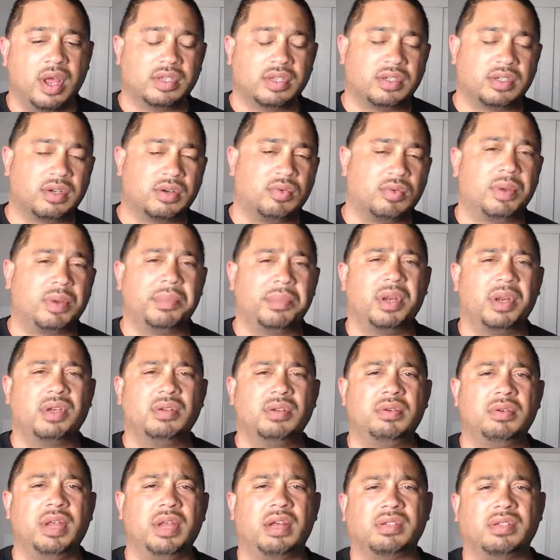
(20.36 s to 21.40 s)
So what I'm going to
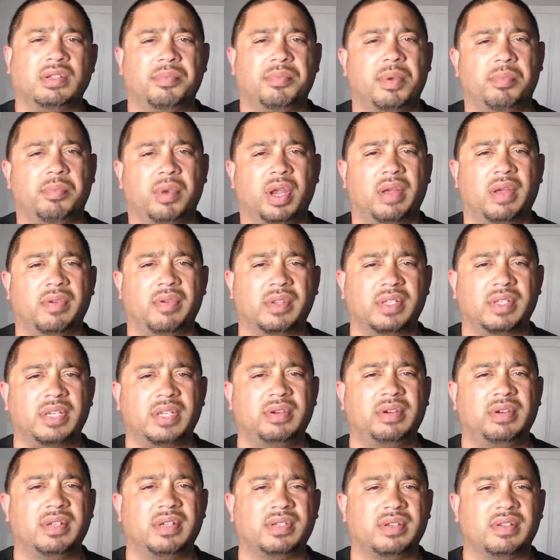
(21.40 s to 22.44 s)
do now is I'm going to bring up a
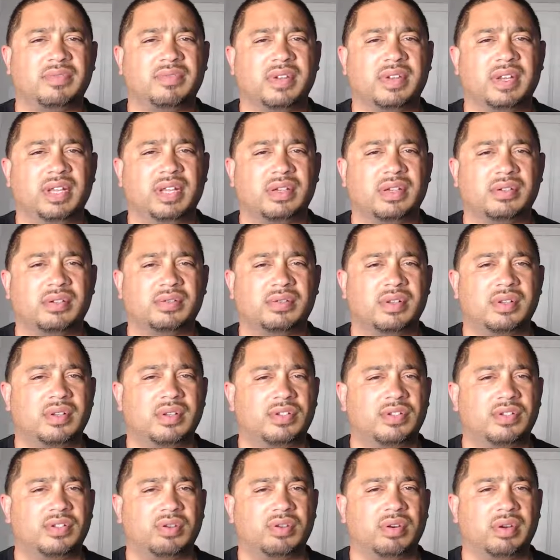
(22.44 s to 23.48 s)
series of videos,
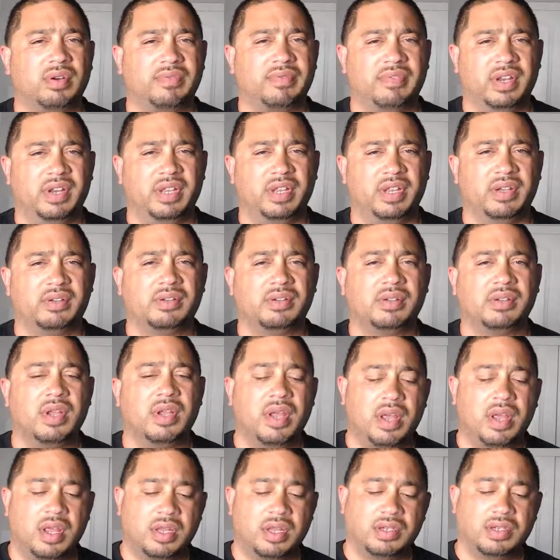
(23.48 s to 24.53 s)
short videos,
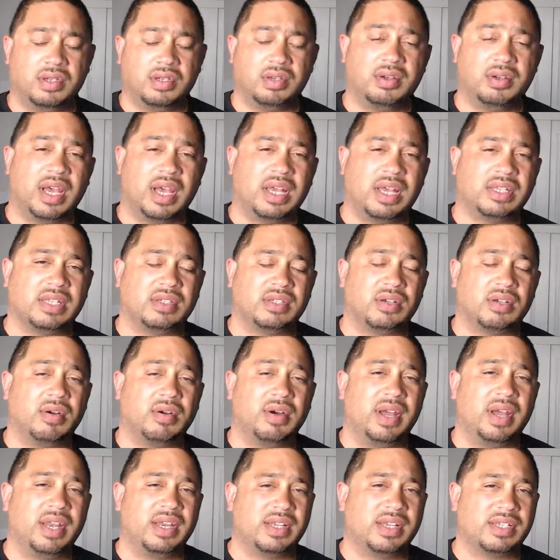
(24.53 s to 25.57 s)
to you guys to go
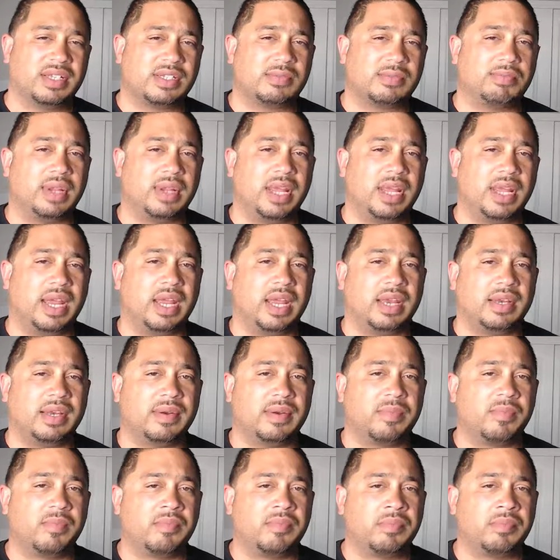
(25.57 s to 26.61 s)
ahead and
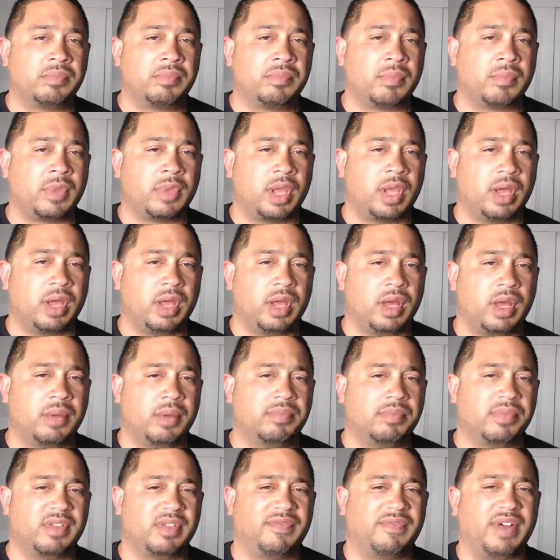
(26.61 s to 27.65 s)
explain
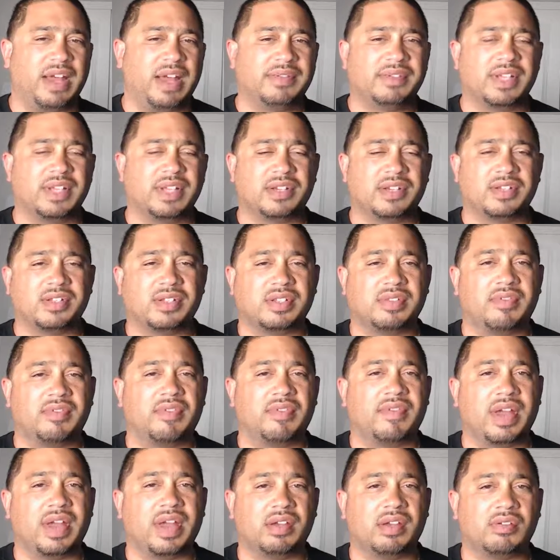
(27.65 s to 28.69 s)
the 5 sections of a
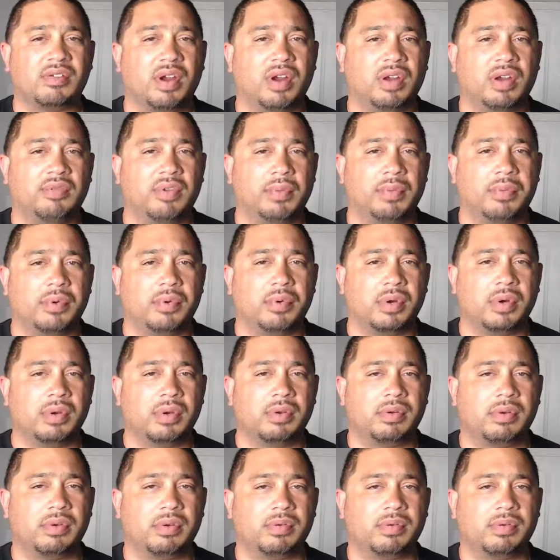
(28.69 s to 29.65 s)
FICO credit report,